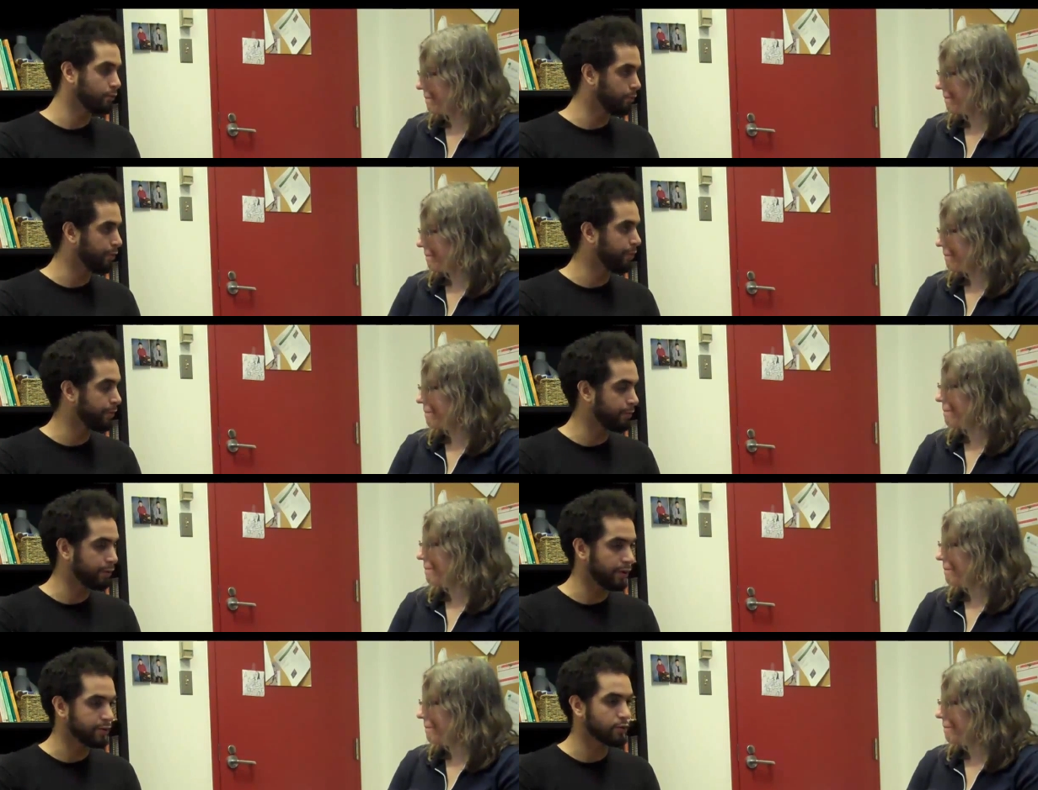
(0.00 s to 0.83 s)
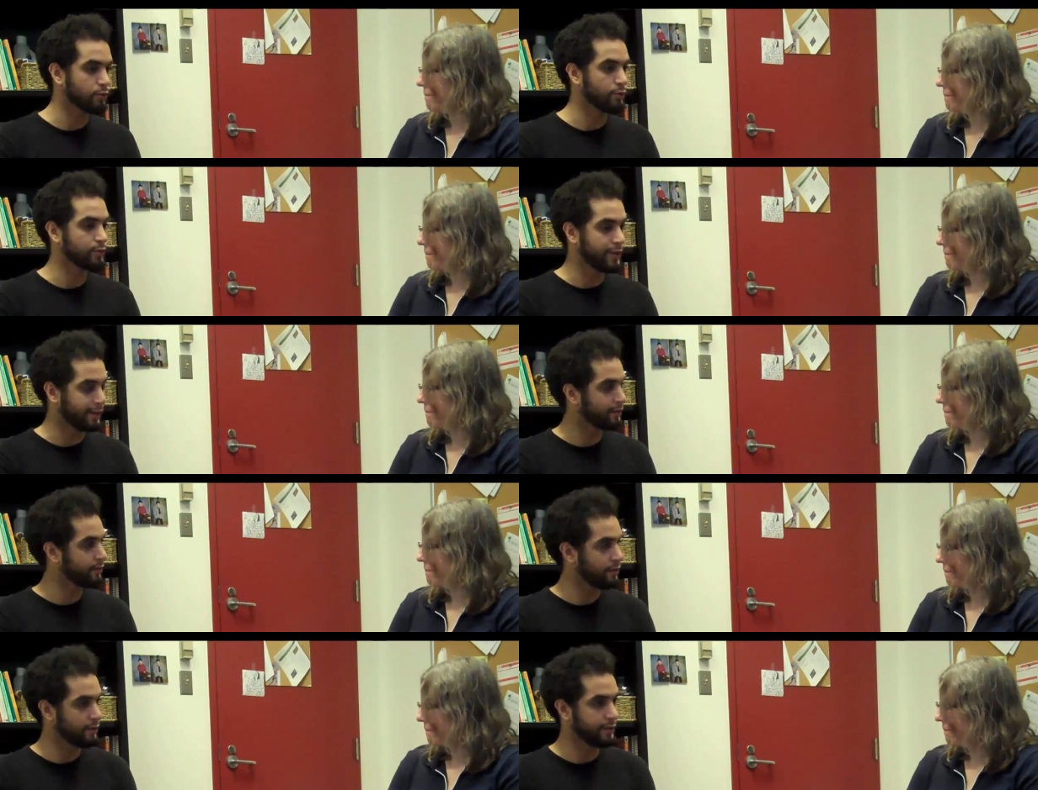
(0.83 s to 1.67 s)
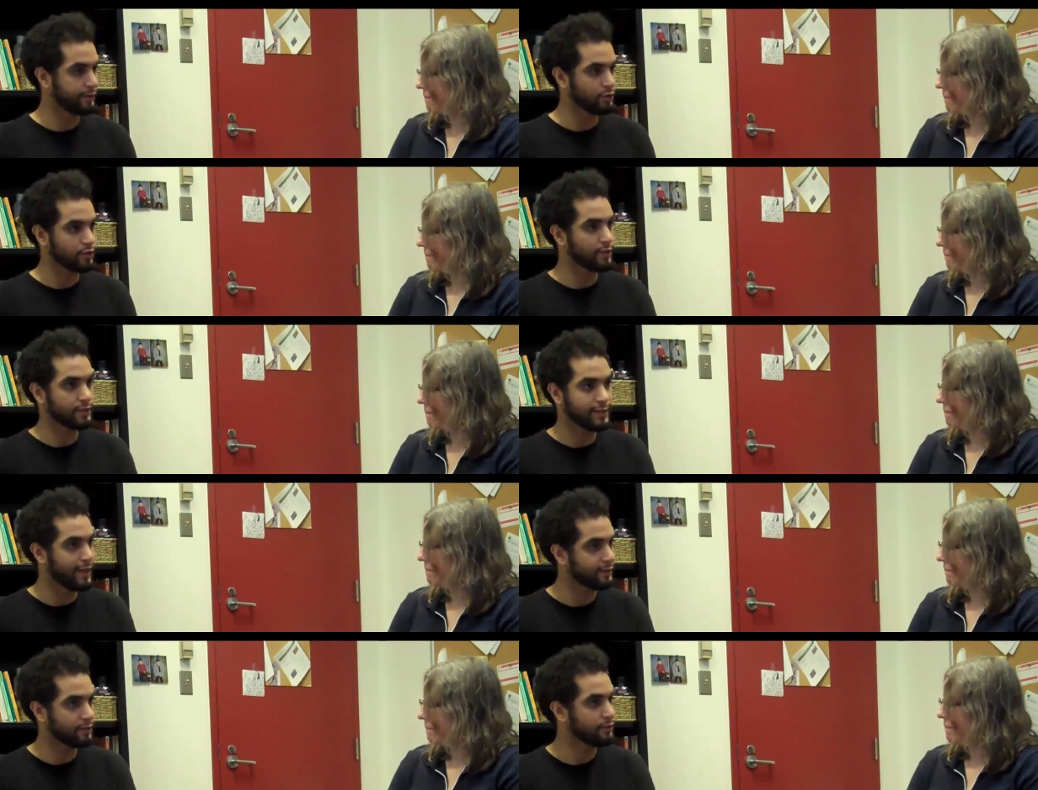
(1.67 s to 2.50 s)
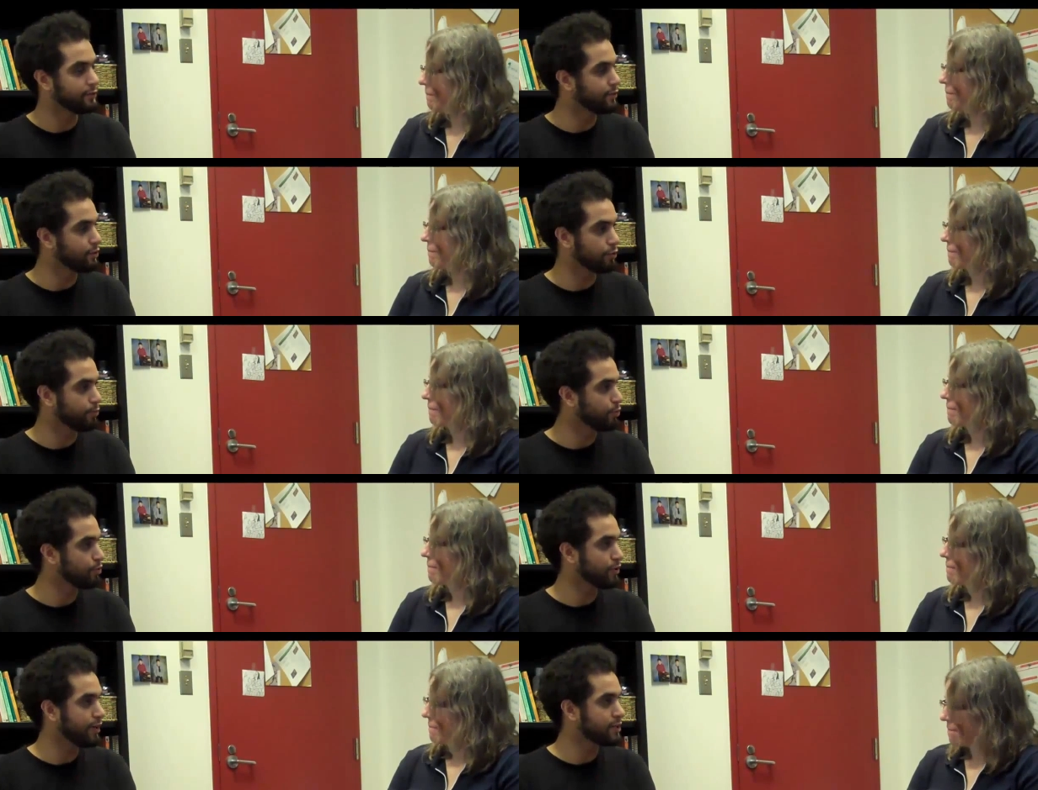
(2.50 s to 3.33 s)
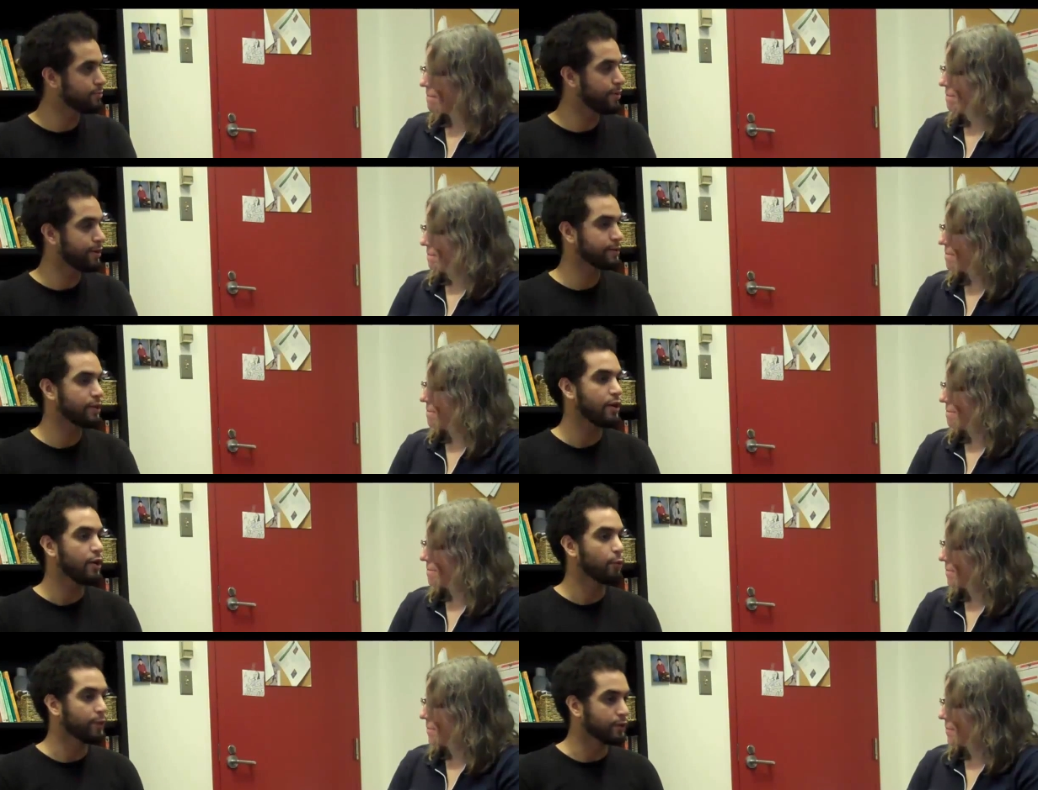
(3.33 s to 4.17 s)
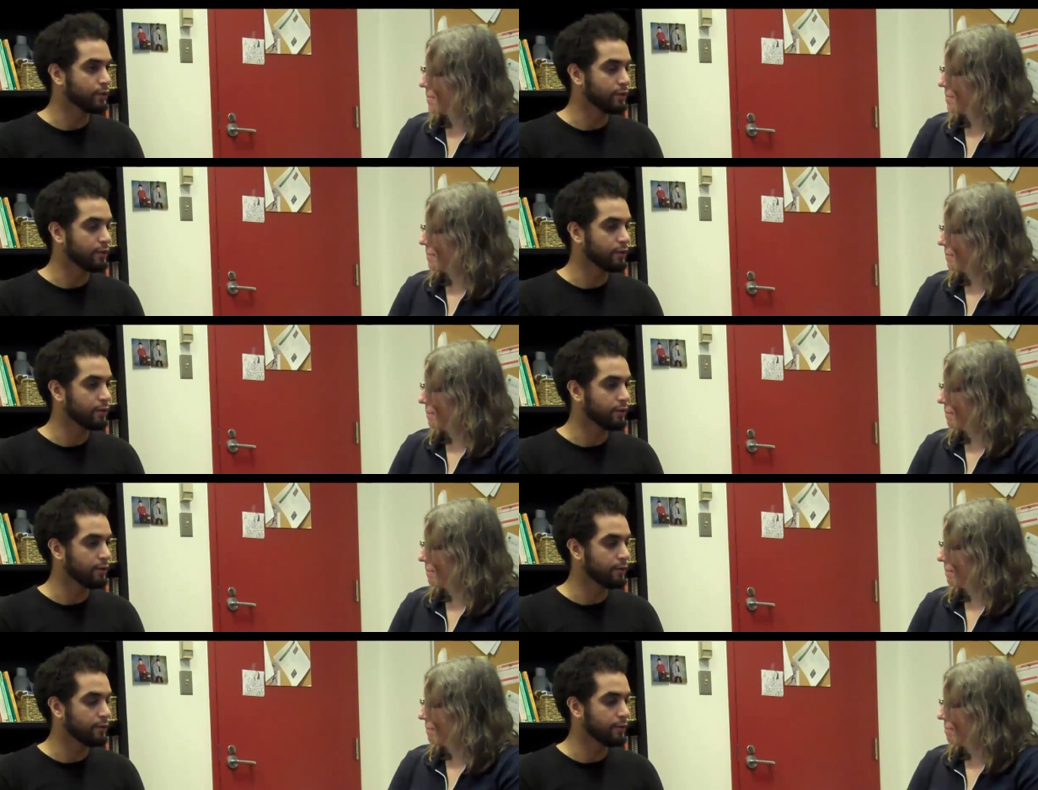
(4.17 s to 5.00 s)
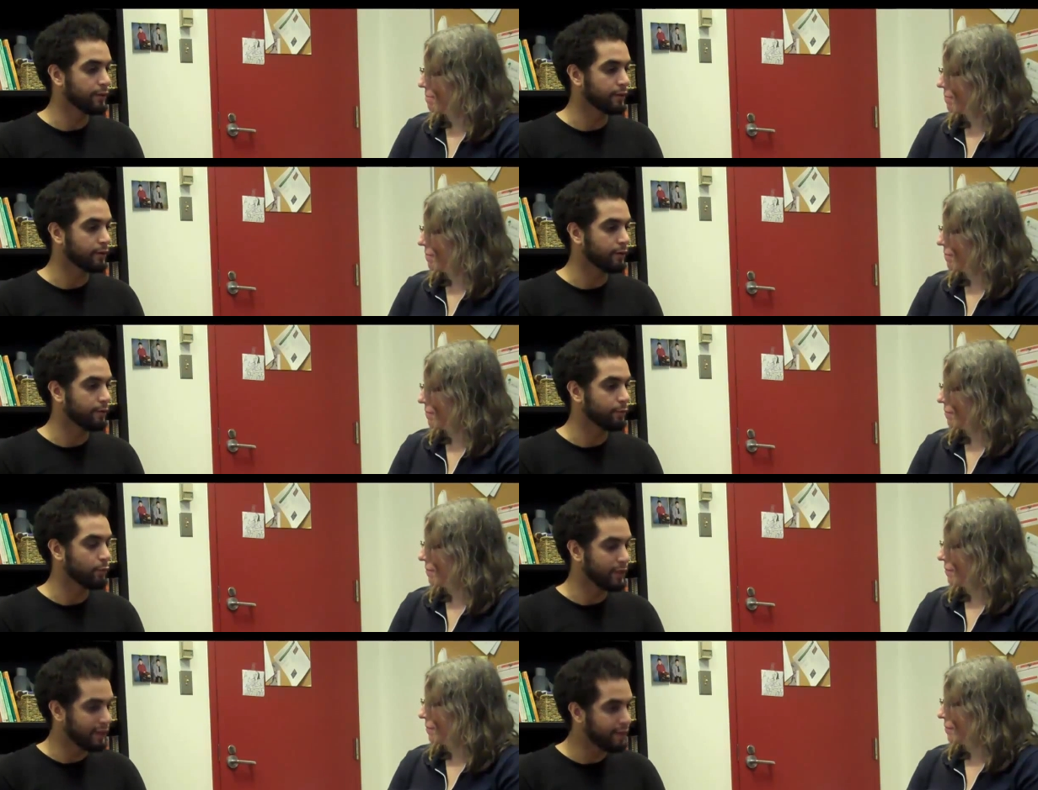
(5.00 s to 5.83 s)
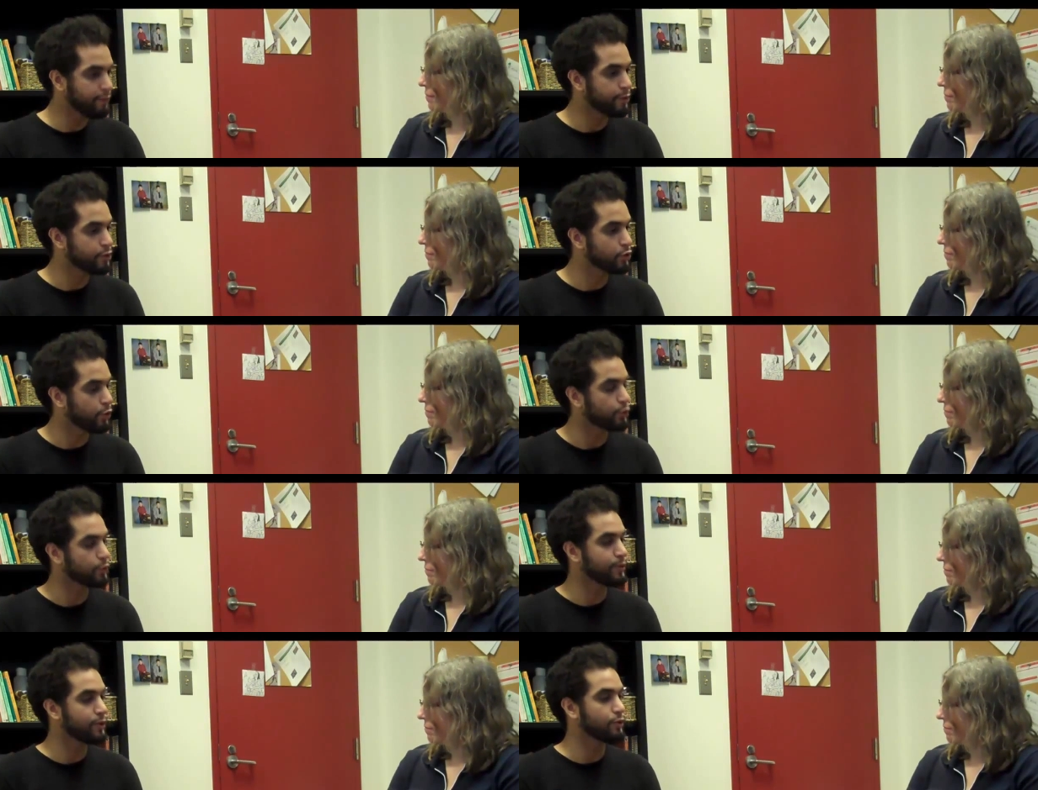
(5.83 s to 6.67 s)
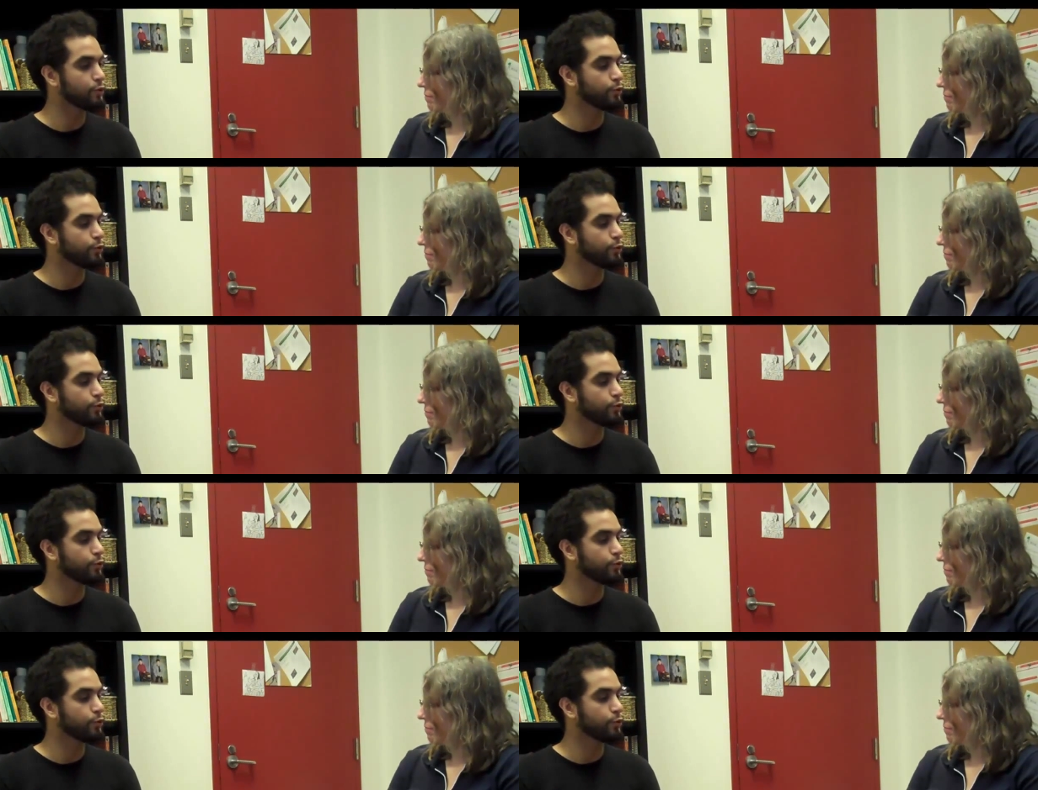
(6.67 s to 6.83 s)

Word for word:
Speaker 1: with regards to tech, uh, like just the technical distribution aspect we uh, like uh, we leverage social media